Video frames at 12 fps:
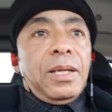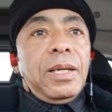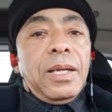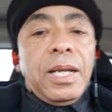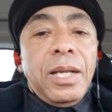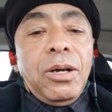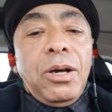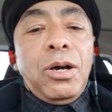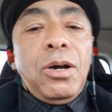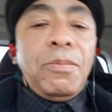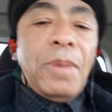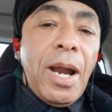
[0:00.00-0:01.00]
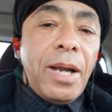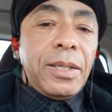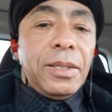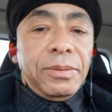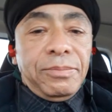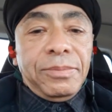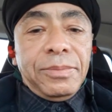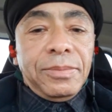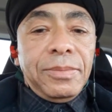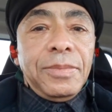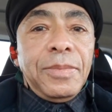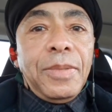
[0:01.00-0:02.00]
Hello, America.
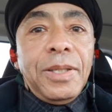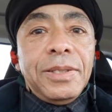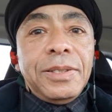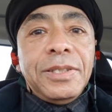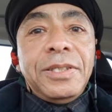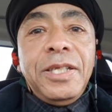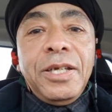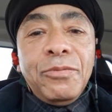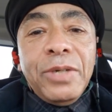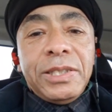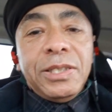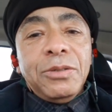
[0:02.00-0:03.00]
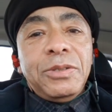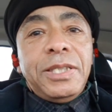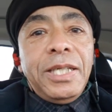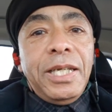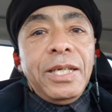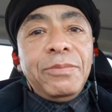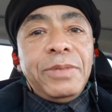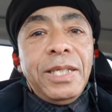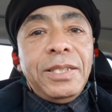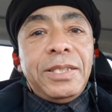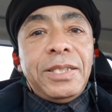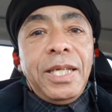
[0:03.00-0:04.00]
This is the original G of
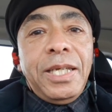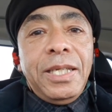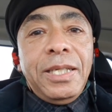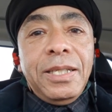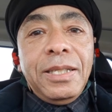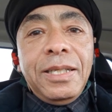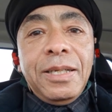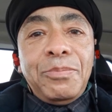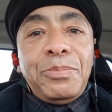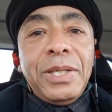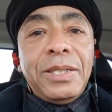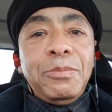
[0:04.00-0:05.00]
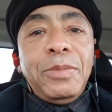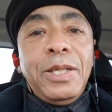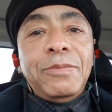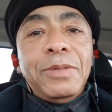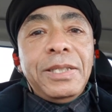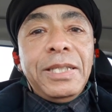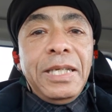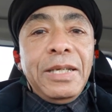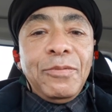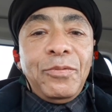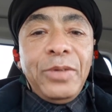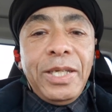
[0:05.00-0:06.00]
DC, the epitome of the
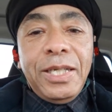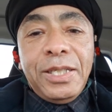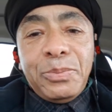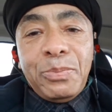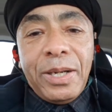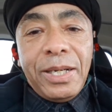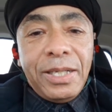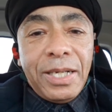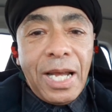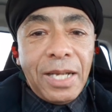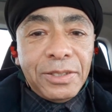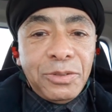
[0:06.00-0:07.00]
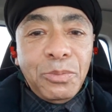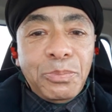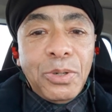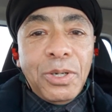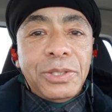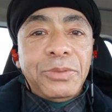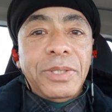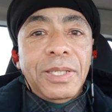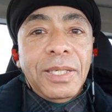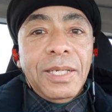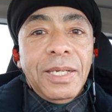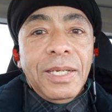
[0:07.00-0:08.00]
DMV, spreading knowledge through poetry.
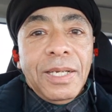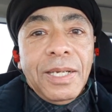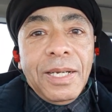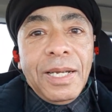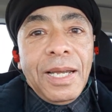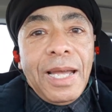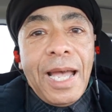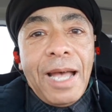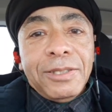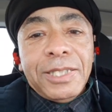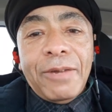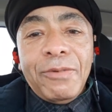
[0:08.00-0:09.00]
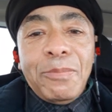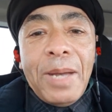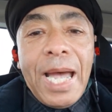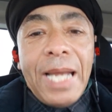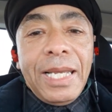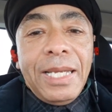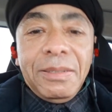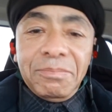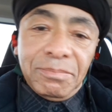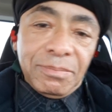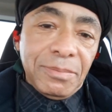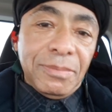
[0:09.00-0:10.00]
How's everybody?
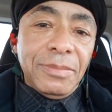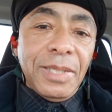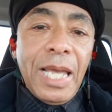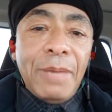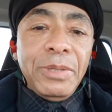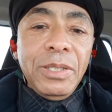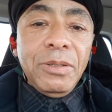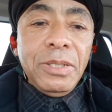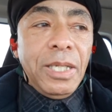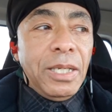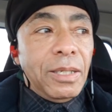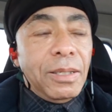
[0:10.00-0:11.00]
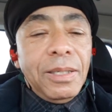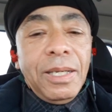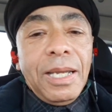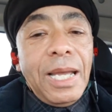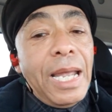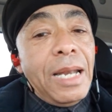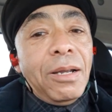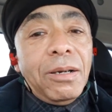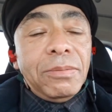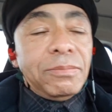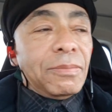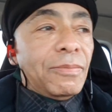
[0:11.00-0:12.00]
Happy New Year. Hey,
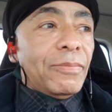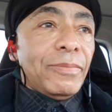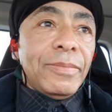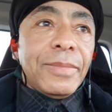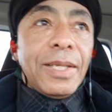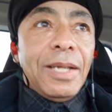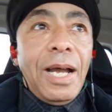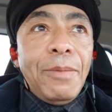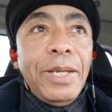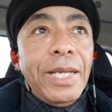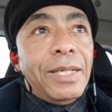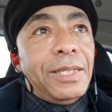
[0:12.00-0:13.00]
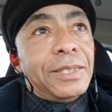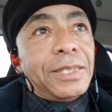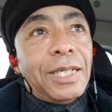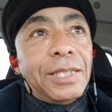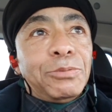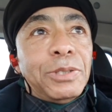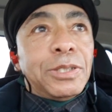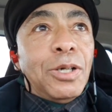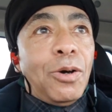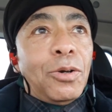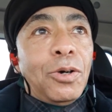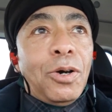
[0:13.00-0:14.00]
look, I'm here to discuss what's
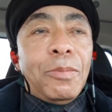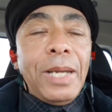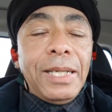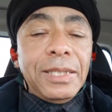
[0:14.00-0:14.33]
going on, man.